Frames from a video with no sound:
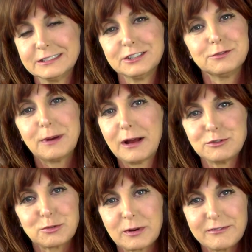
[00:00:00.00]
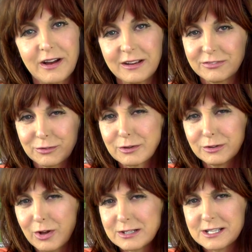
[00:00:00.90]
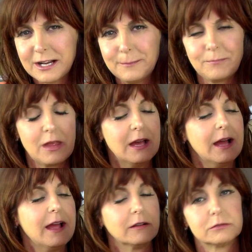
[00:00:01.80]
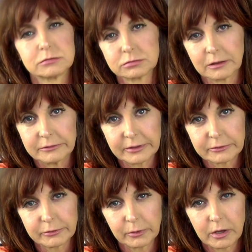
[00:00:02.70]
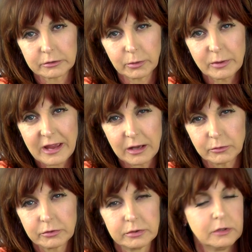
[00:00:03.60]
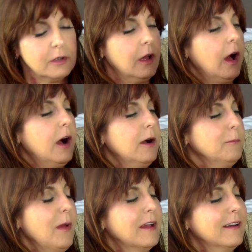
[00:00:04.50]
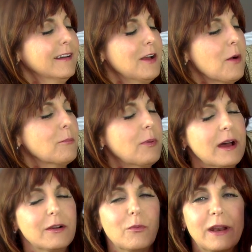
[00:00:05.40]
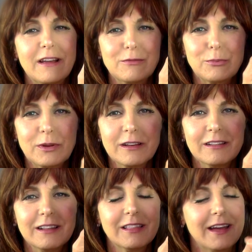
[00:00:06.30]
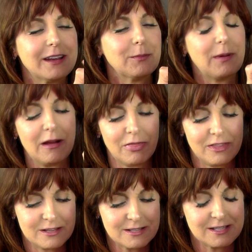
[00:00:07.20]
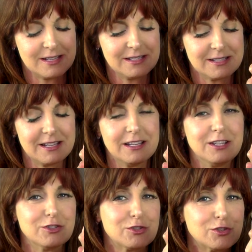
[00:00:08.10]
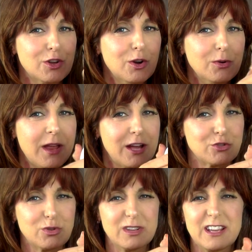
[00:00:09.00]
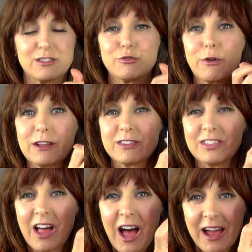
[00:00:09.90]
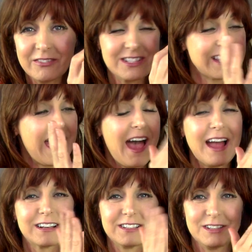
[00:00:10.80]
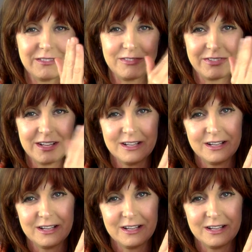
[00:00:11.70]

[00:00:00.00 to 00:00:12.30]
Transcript: since I was 25, for a long time. Not so long, don't count. But what I really like about this is it is so natural. It's live, it's active